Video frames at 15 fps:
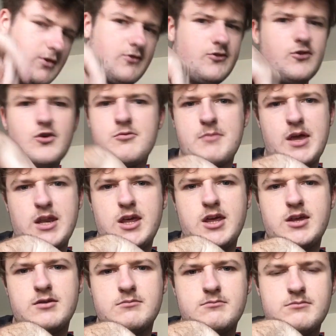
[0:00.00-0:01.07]
There's so
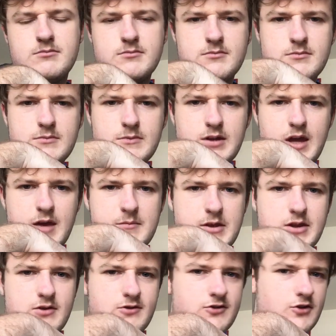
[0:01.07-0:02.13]
many. I
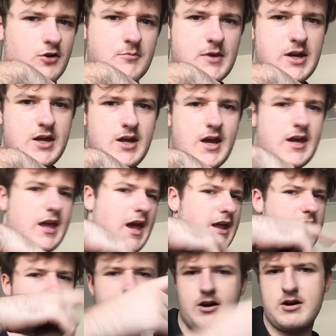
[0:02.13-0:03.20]
mean, there's so many. I've
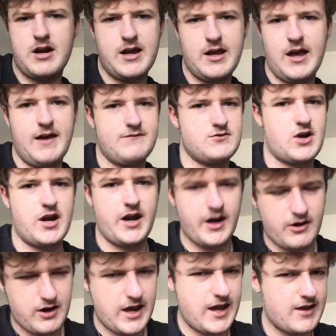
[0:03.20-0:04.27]
tried
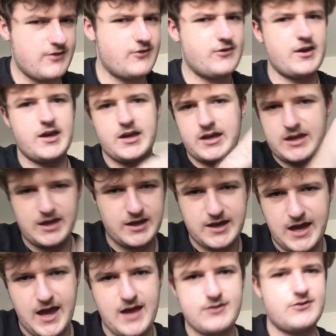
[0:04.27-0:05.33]
Airheads, Kit
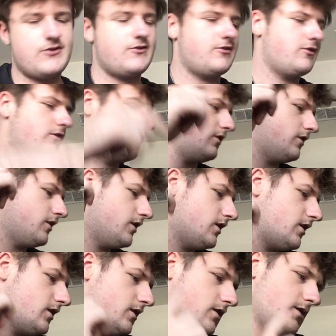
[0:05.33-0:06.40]
Kats,
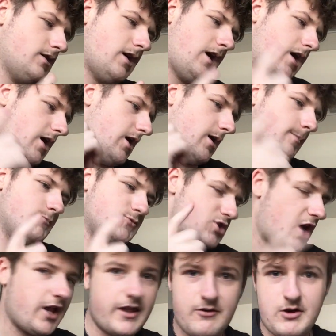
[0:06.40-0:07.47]

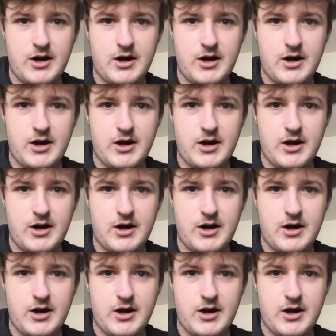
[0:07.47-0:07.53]
Jolly